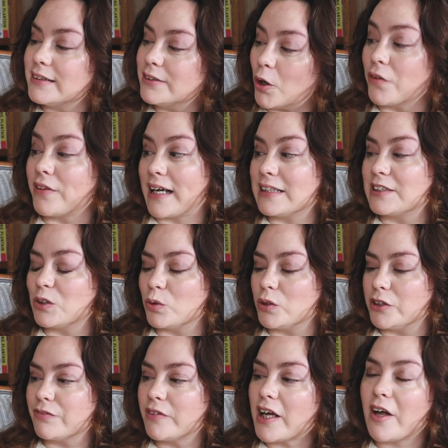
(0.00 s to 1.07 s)
not that
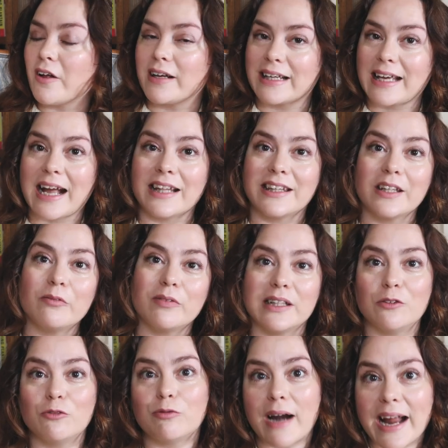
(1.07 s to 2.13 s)
sort of girl, and Kathy
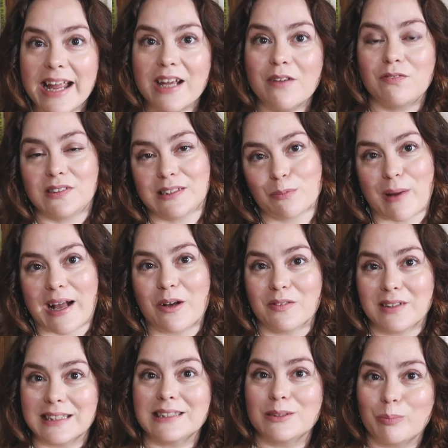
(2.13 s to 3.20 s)
really raves
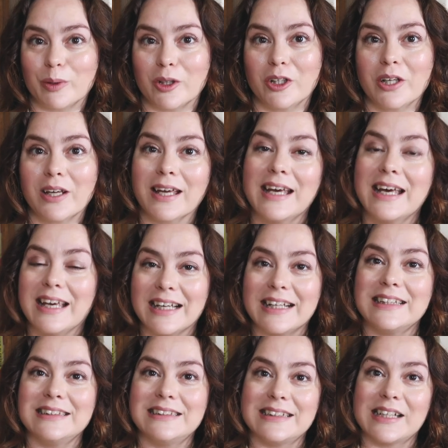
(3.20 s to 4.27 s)
about this book
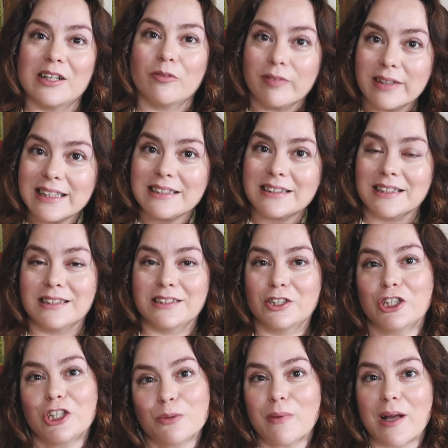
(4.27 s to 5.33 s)
in Dear Reader, so
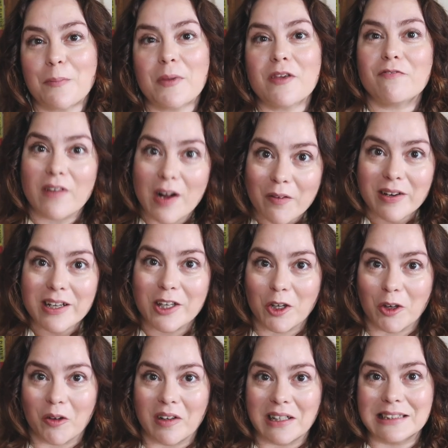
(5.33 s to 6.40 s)
she made me very
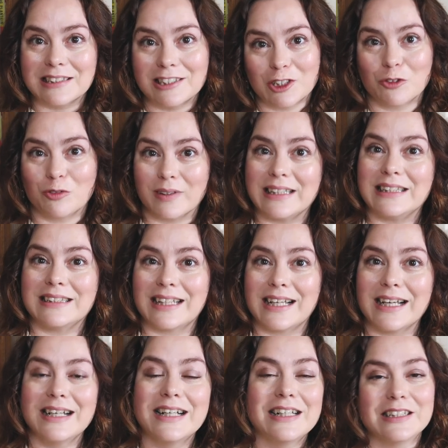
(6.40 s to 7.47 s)
curious to read
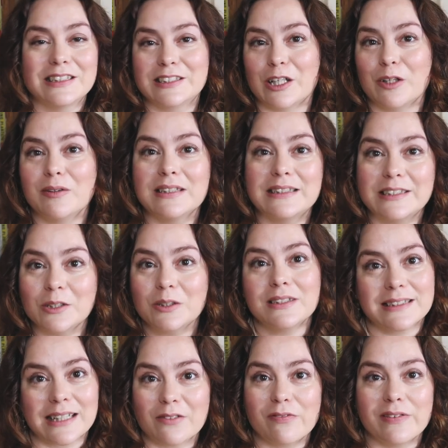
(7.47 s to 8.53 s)
it. So as soon
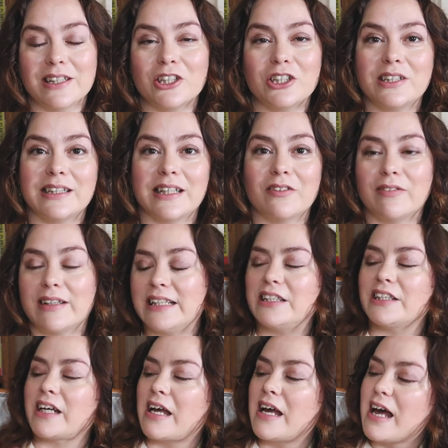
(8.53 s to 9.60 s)
as I finished Dear
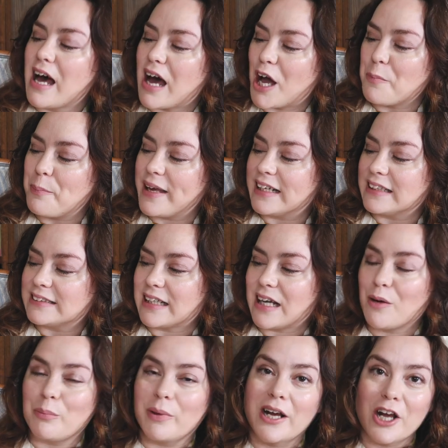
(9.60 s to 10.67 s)
Reader, I picked
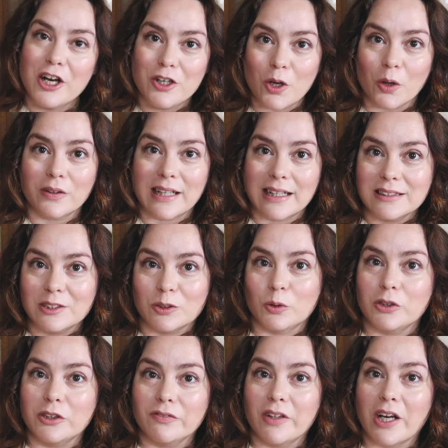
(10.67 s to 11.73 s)
up Not That
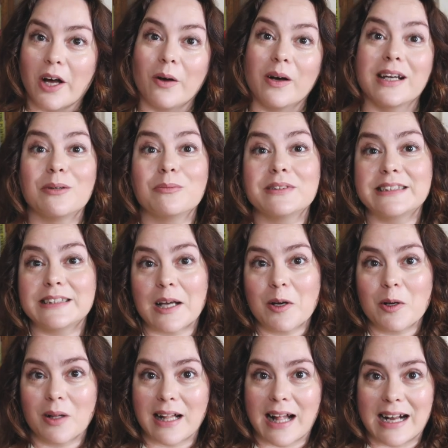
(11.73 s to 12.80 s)
Sort of Girl, and I'm
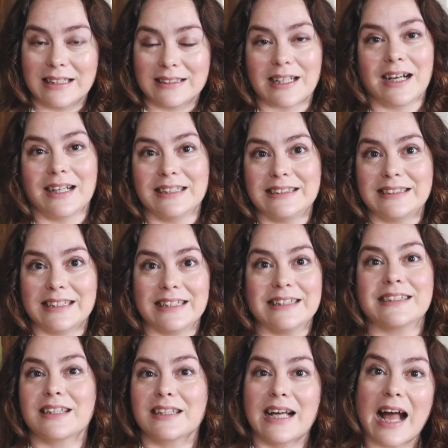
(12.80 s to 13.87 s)
so glad I
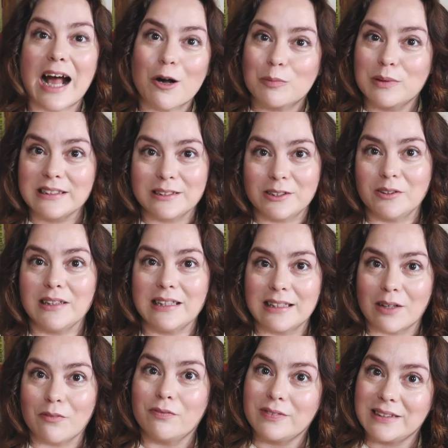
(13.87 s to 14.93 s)
did. I absolutely
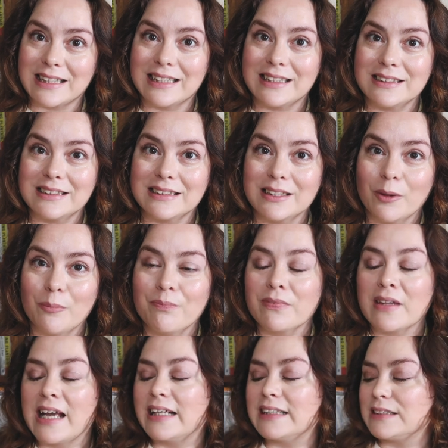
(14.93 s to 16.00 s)
loved it.
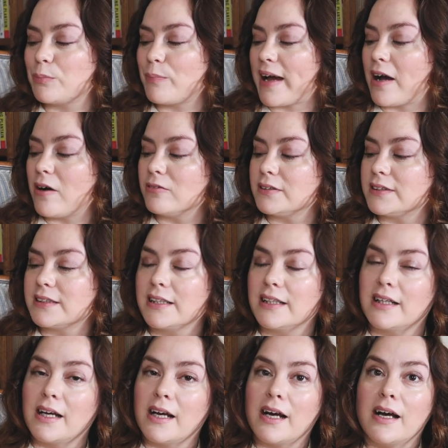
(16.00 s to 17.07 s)
It's about
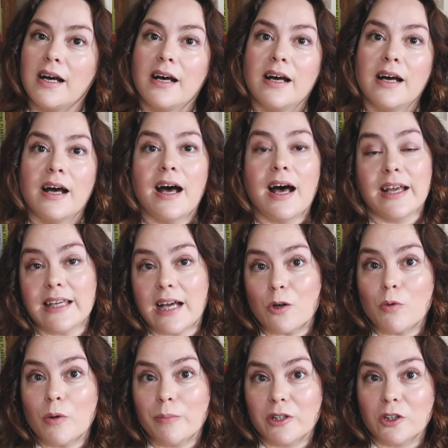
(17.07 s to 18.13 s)
a
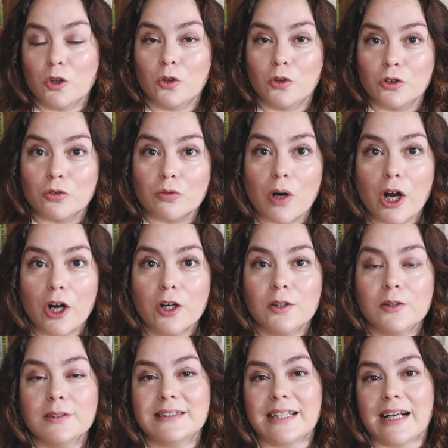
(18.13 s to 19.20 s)
young woman called
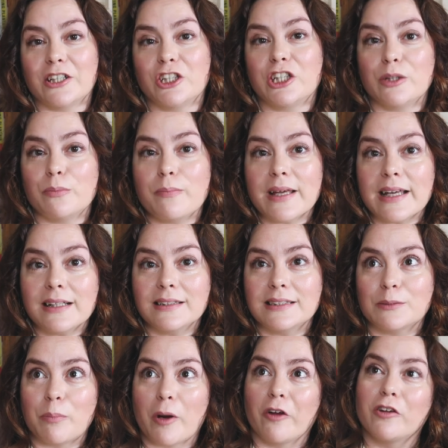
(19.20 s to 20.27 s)
Rose, and she
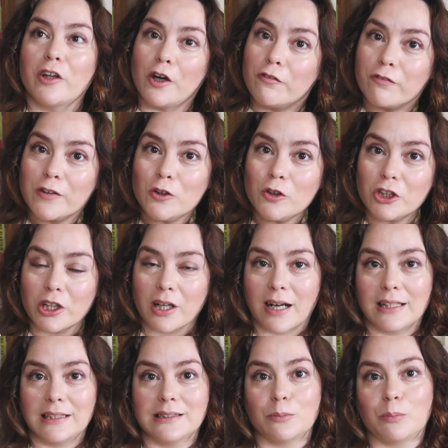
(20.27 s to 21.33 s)
meets both her future
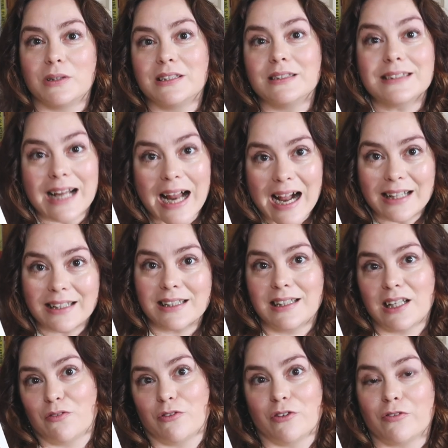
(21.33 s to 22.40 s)
husband and the
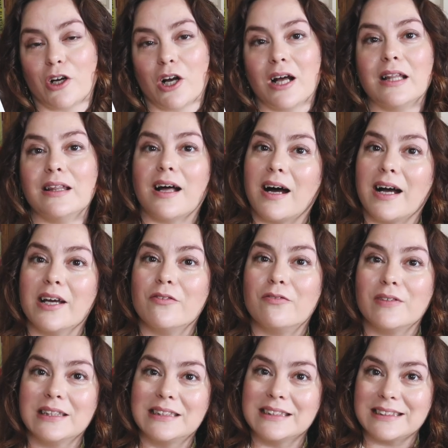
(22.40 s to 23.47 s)
love of her life
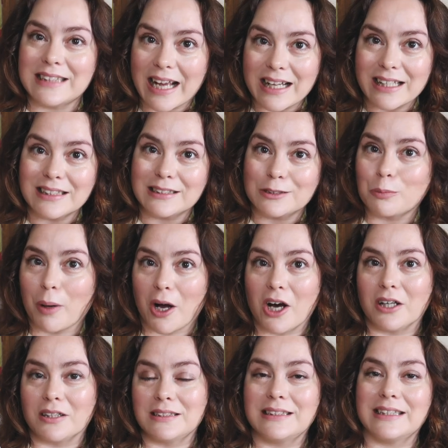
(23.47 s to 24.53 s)
at a tennis
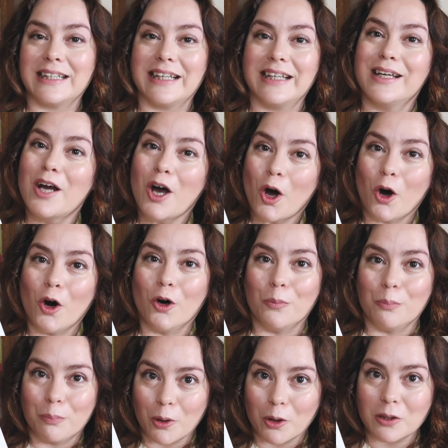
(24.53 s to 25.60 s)
party
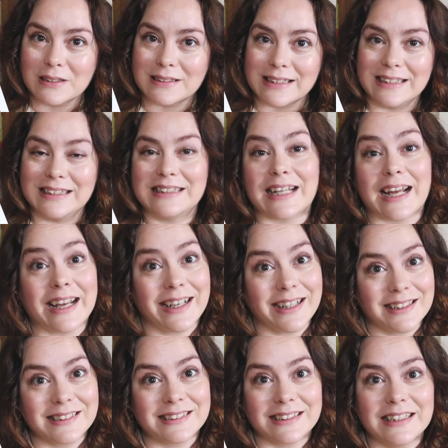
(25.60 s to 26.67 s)
on Boxing Day.
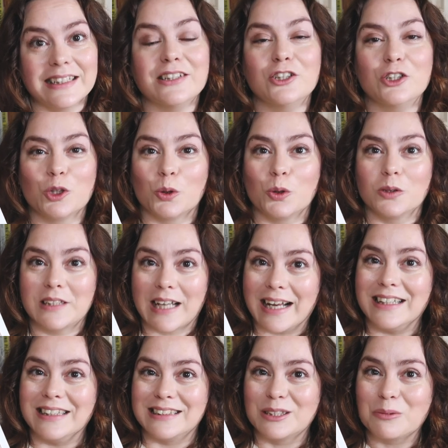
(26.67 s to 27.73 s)
It is an indoor
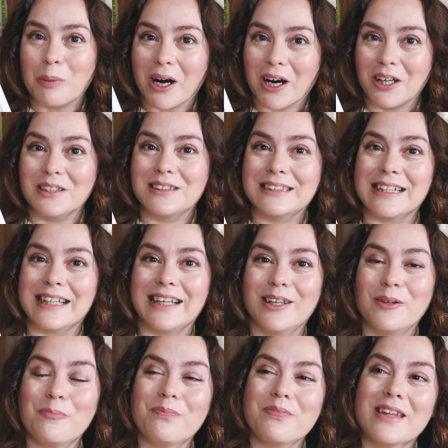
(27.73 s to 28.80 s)
tennis
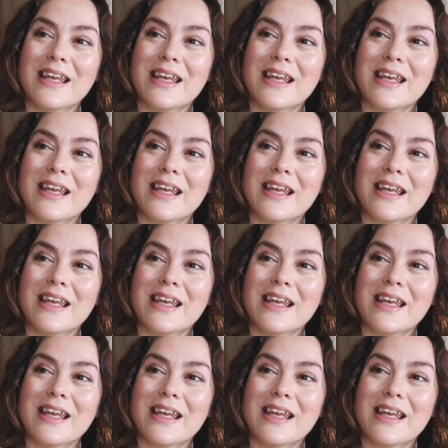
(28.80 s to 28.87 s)
party.